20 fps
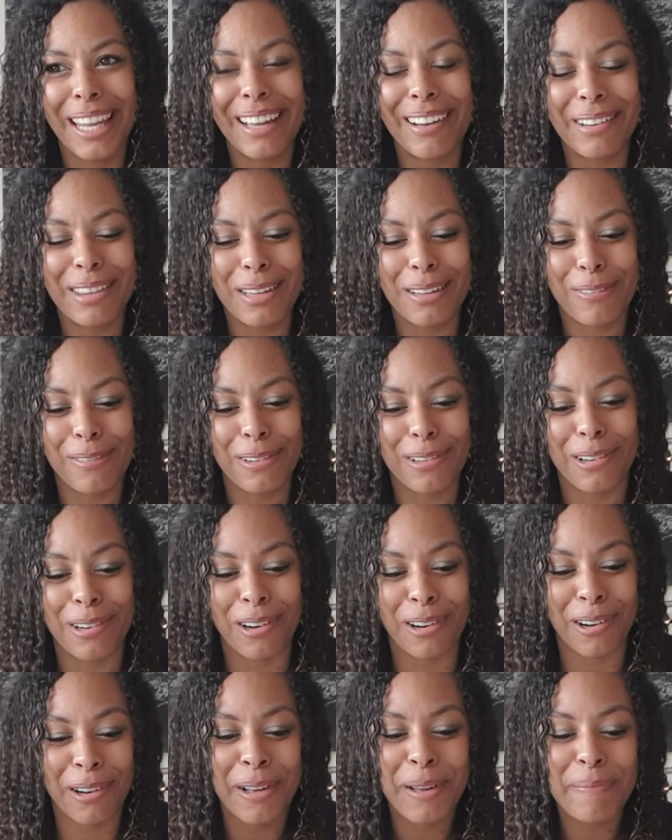On the
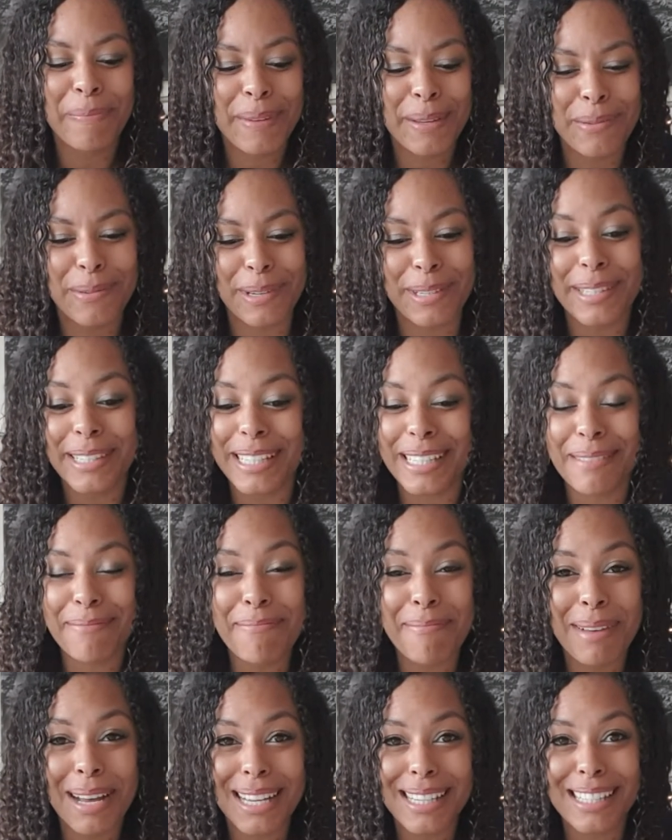floor was this
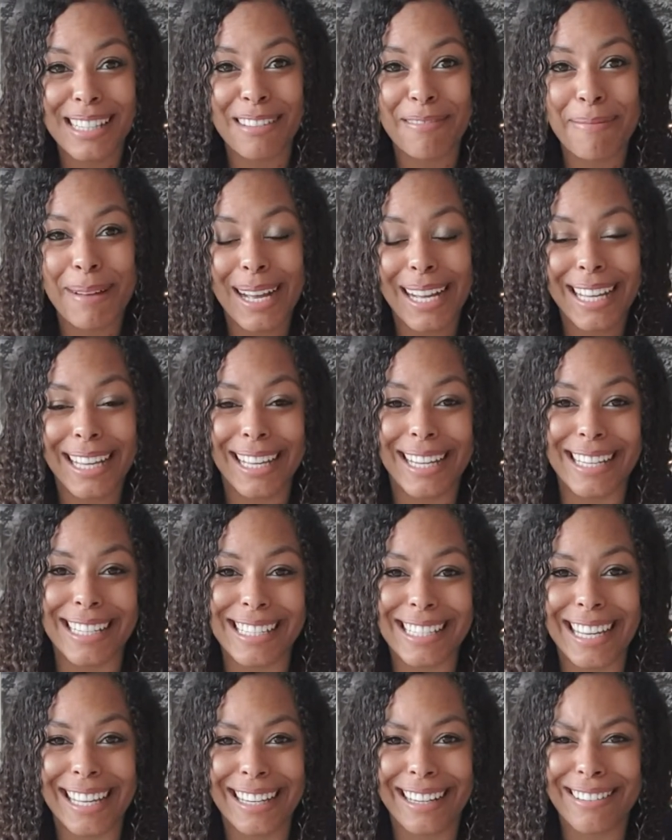massive
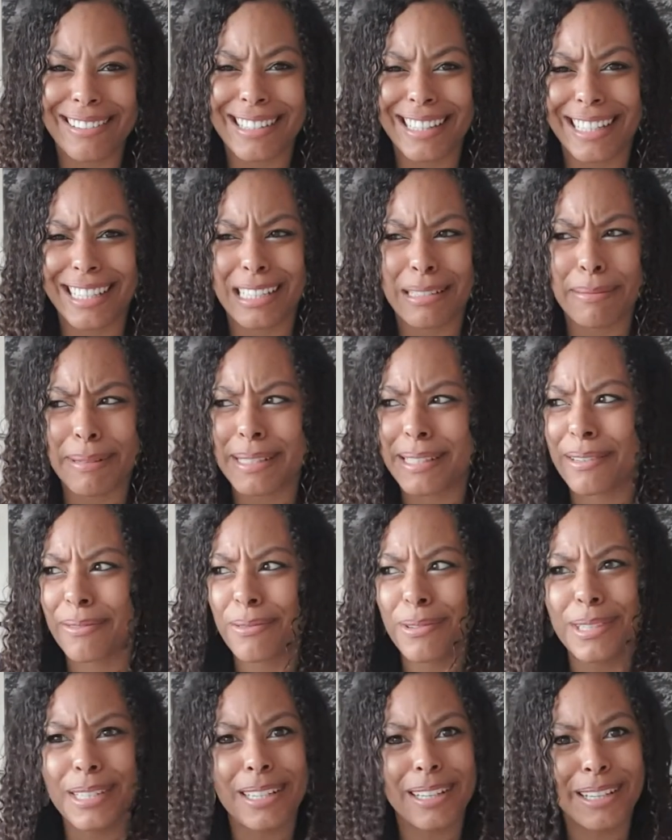package, and I was thinking to myself,
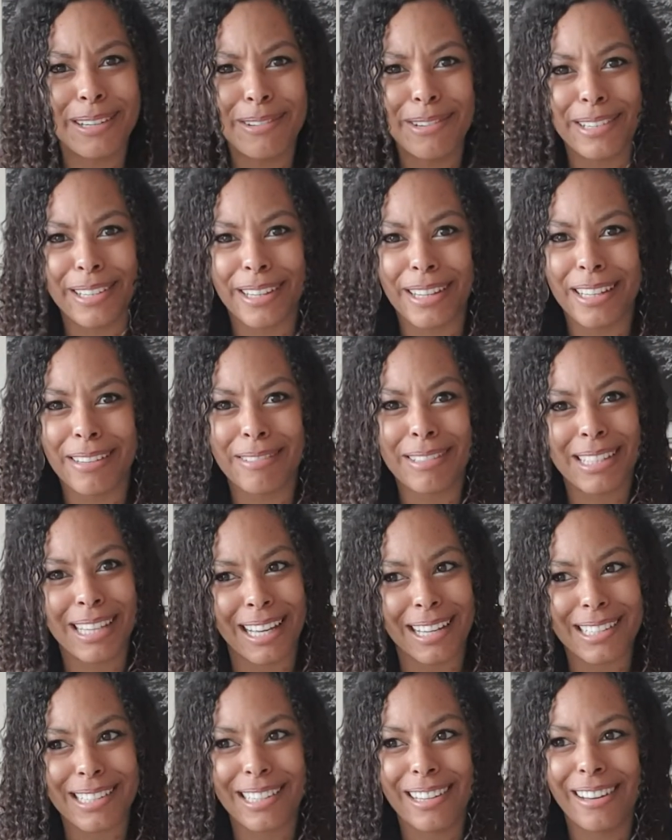what did I order that was
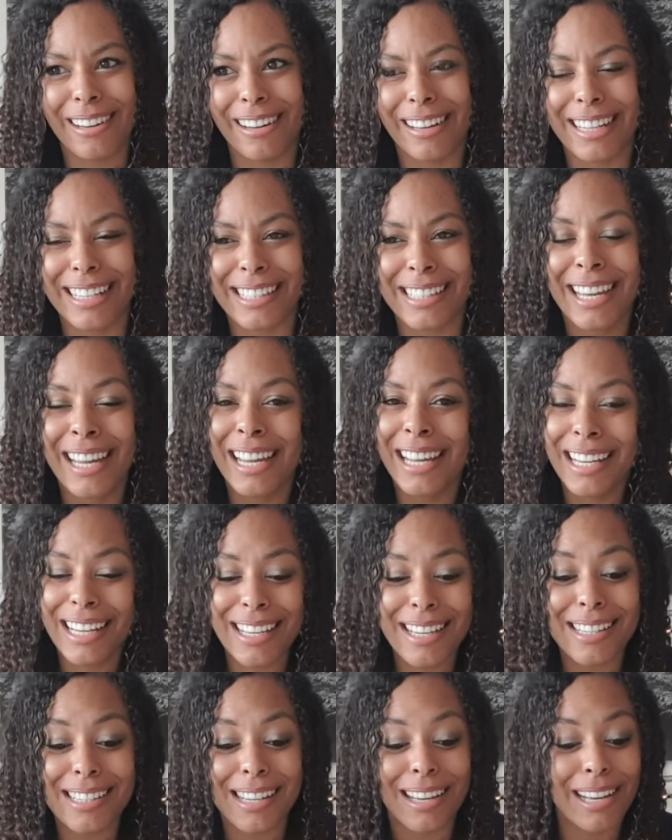that size?
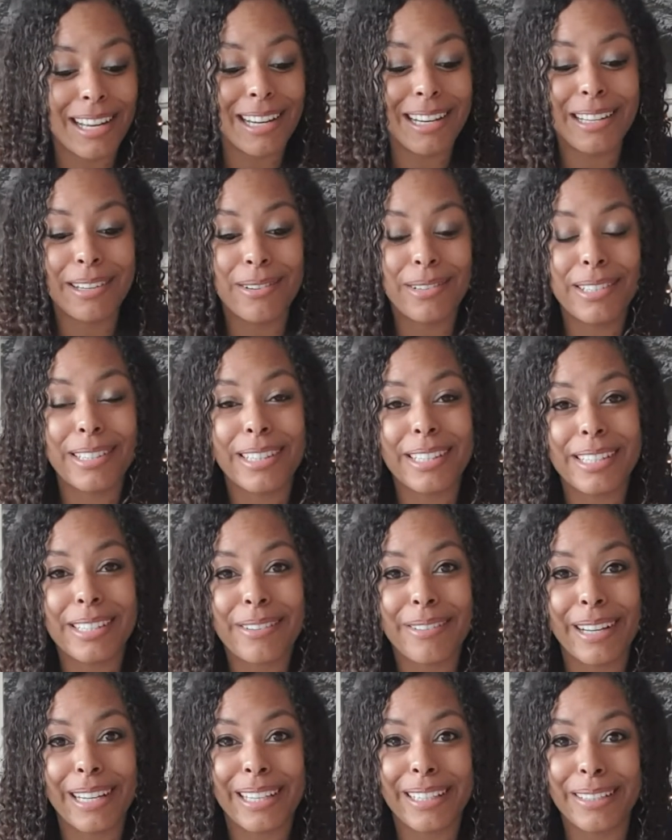Because I only ordered this
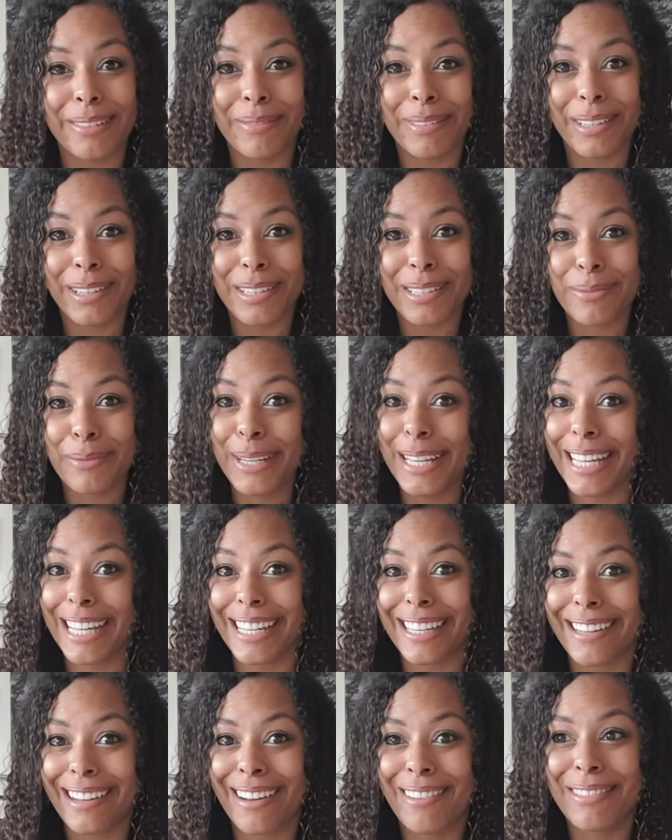curriculum last
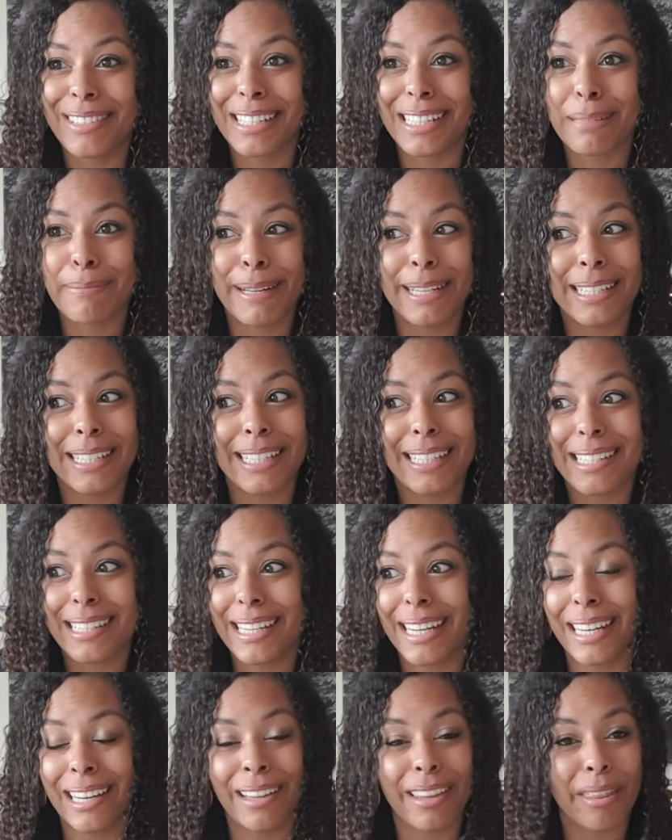week. I was expecting it
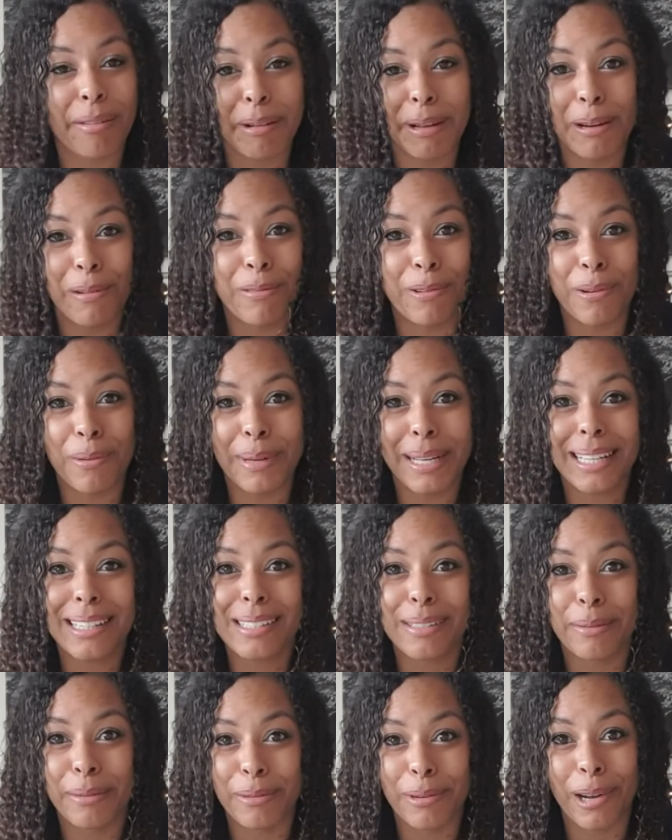to take like 3 or 4
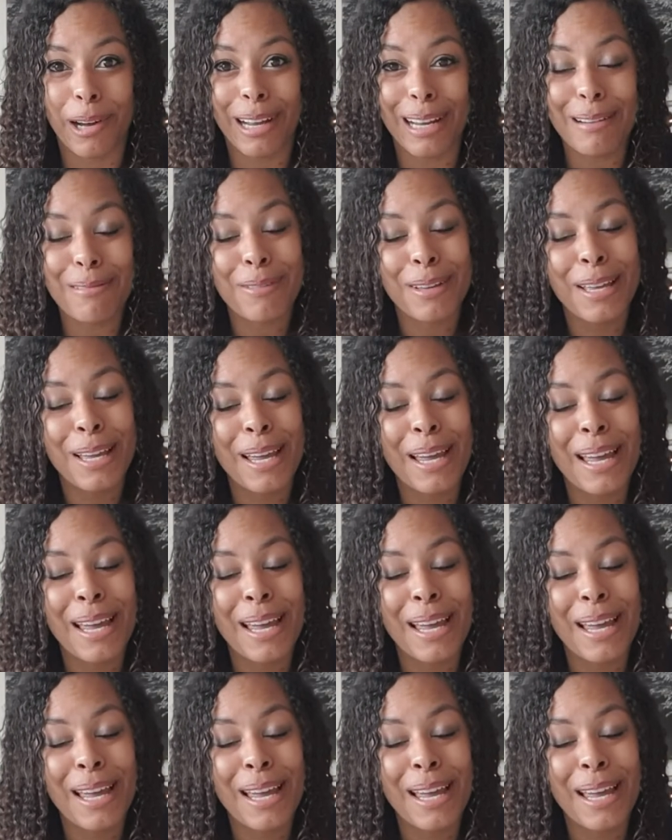weeks to arrive,